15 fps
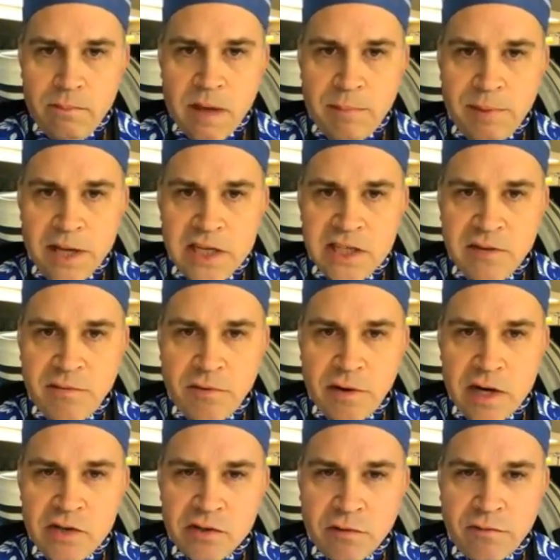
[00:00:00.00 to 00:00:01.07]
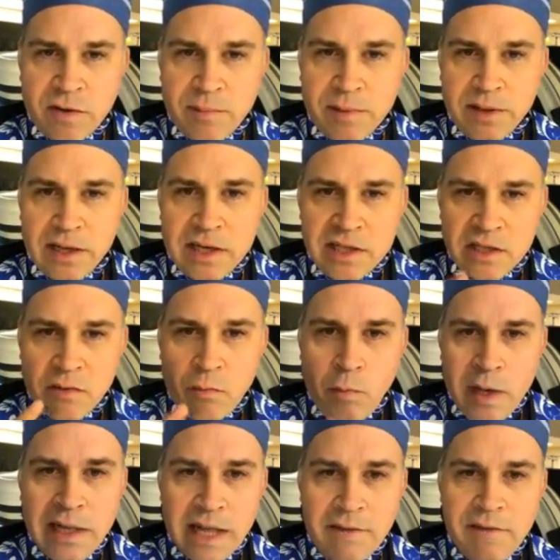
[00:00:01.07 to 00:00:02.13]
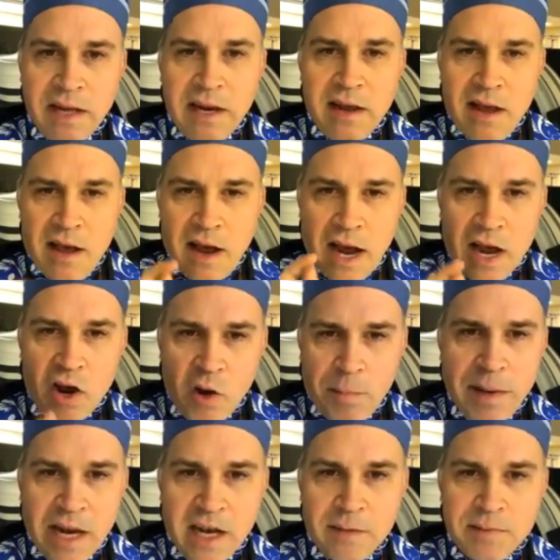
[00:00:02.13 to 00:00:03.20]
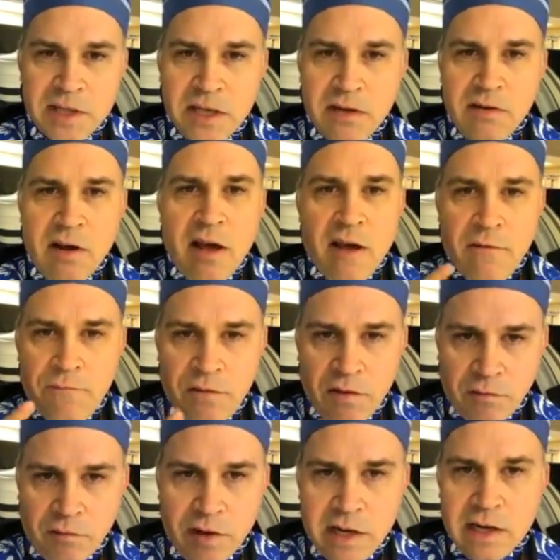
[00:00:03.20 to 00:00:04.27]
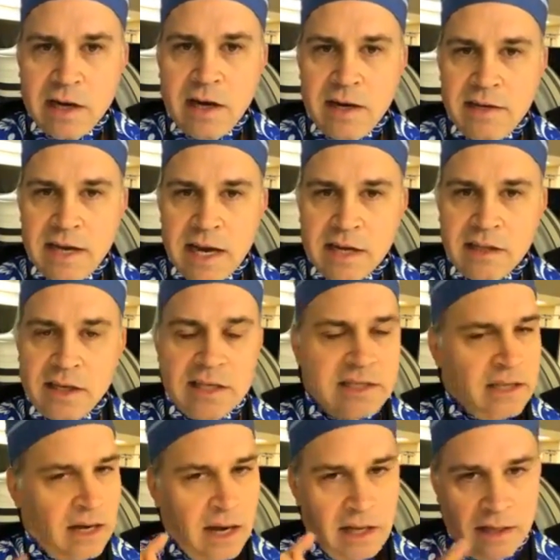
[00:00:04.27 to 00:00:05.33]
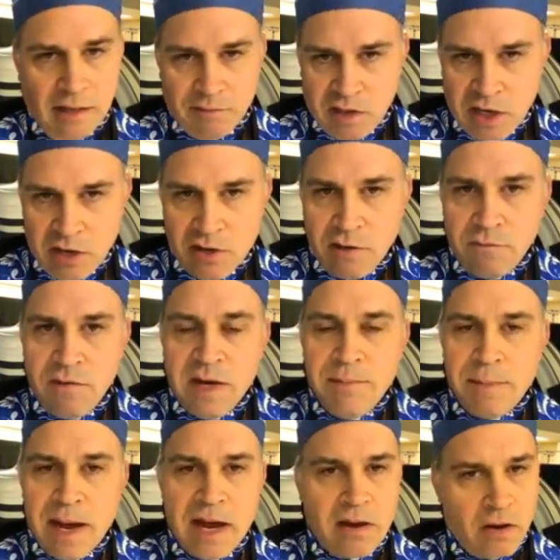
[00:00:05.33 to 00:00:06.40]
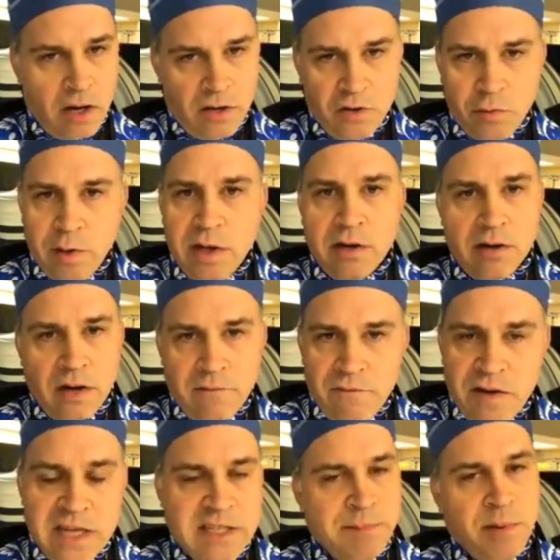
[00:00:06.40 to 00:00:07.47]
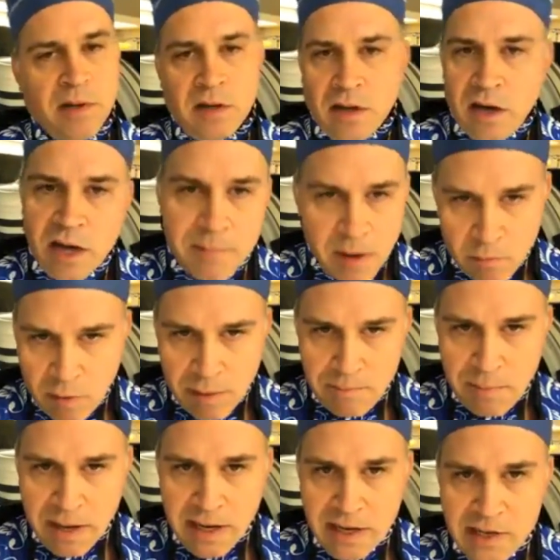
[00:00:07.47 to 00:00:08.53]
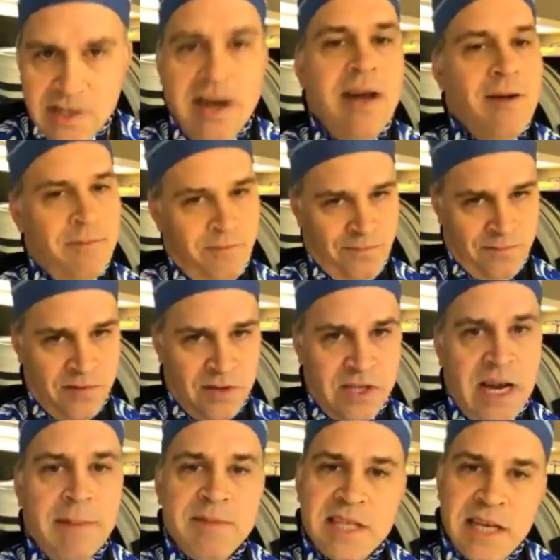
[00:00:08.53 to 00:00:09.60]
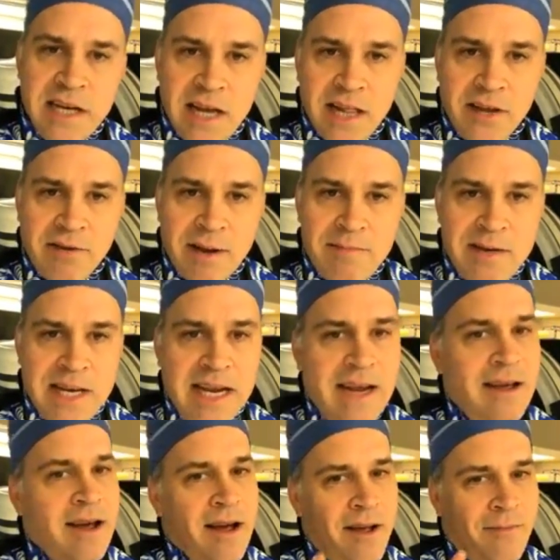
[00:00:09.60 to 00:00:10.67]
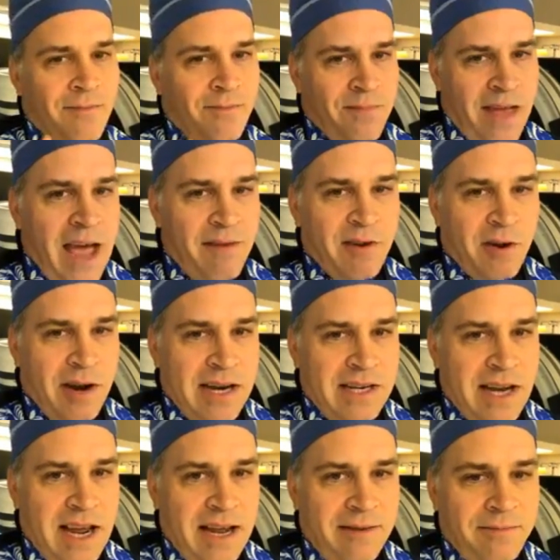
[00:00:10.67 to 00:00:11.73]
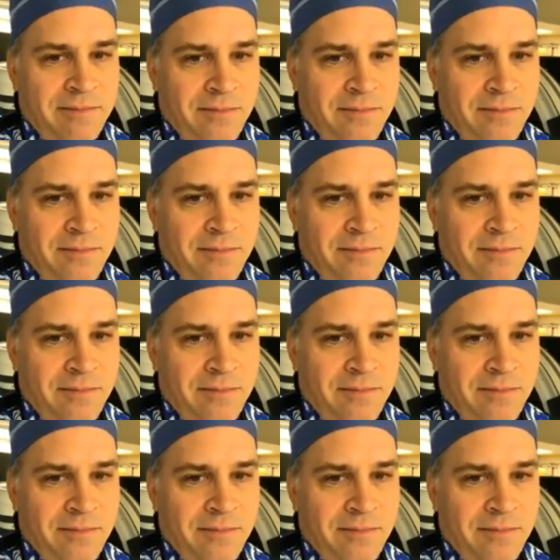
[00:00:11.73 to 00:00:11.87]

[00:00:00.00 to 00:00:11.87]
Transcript: Ablation for atrial fibrillation. We love it. I hope it helps you. Feel free to contact us. I'd love to hear your feedback on Twitter, on Facebook, on my webpage. James Kneller, MD. Have a great day.